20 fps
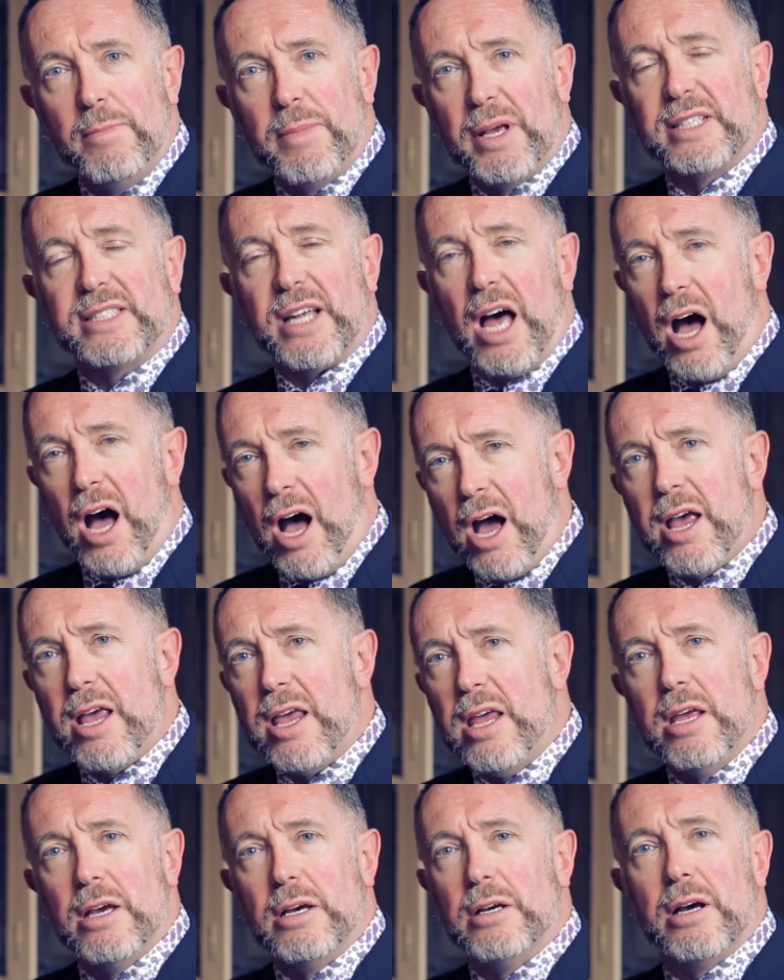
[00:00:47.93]
because
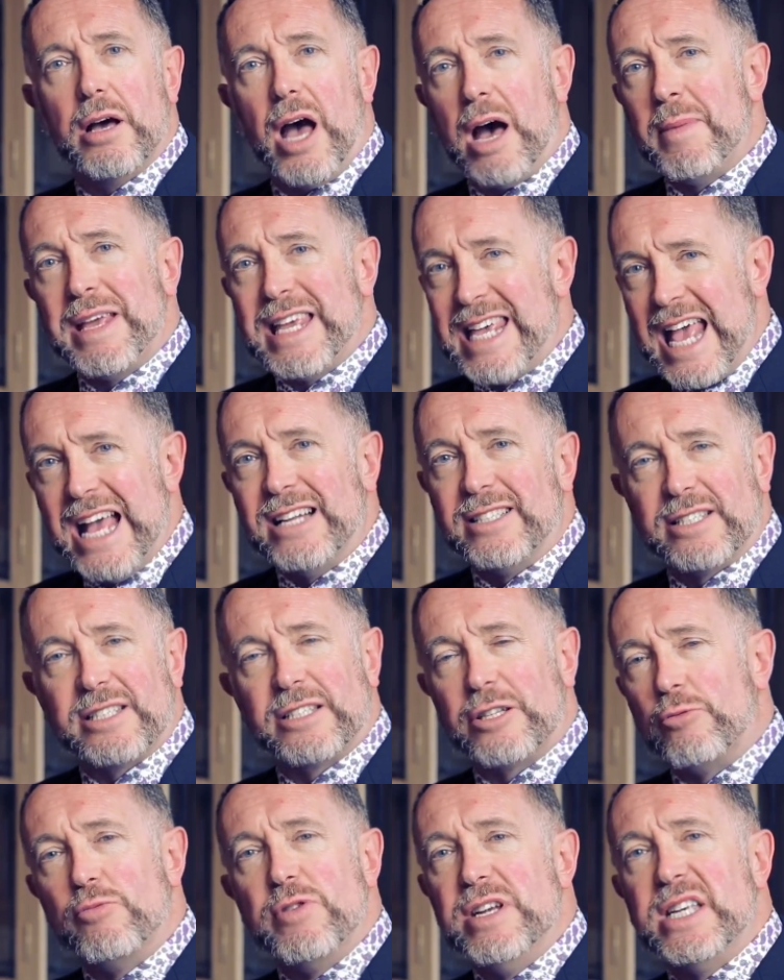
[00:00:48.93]
I am
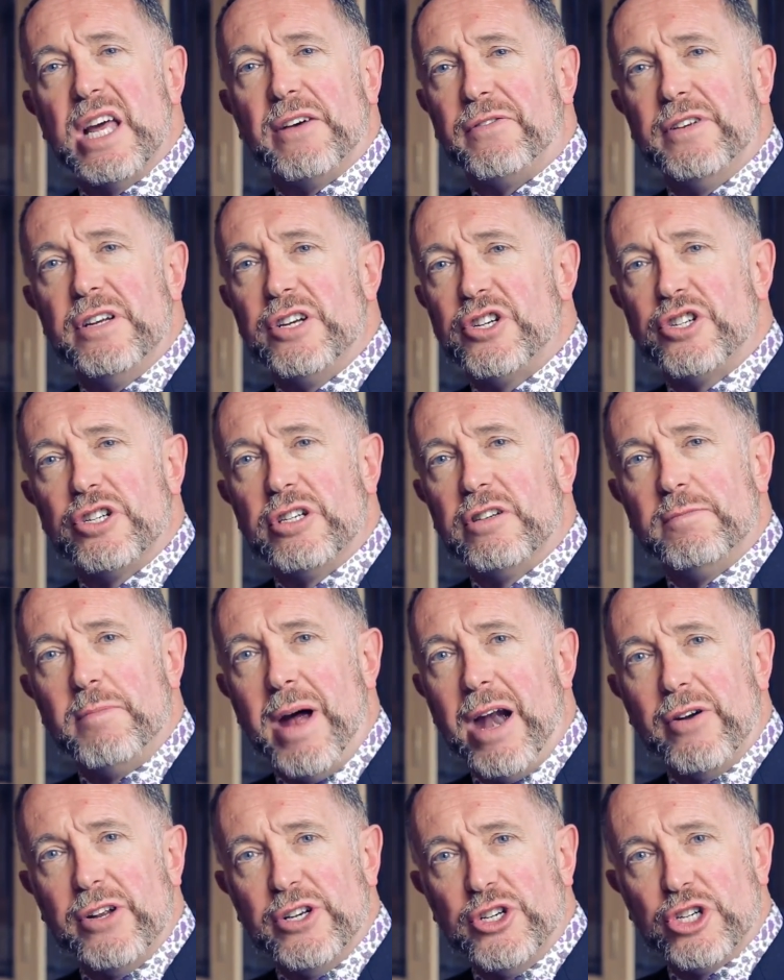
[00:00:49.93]
against the redefinition of
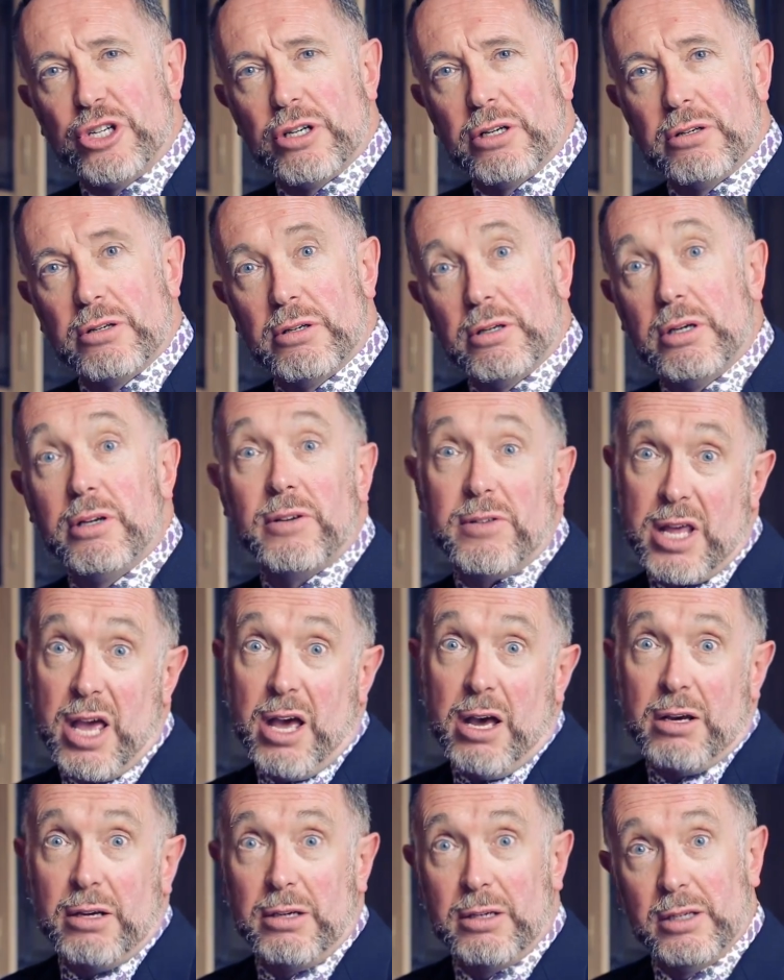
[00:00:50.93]
marriage.
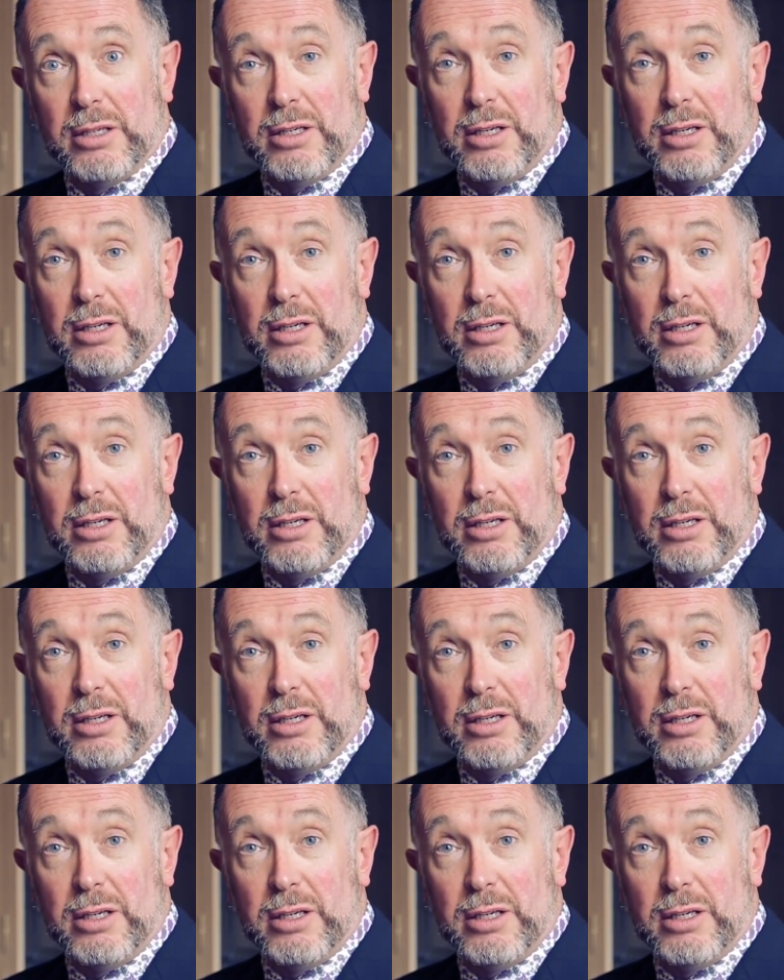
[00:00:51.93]
Yeah,